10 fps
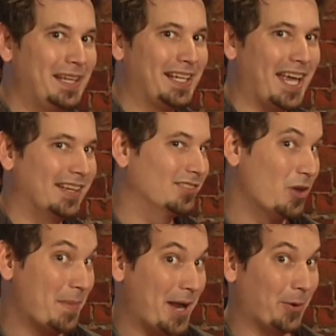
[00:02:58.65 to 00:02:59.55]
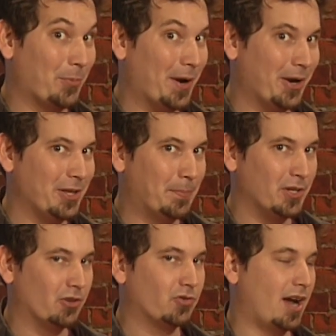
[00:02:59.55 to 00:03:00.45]
the case no matter where you put
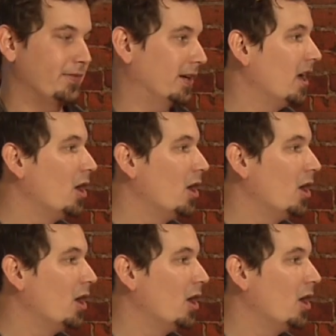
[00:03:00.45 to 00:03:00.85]
your traffic.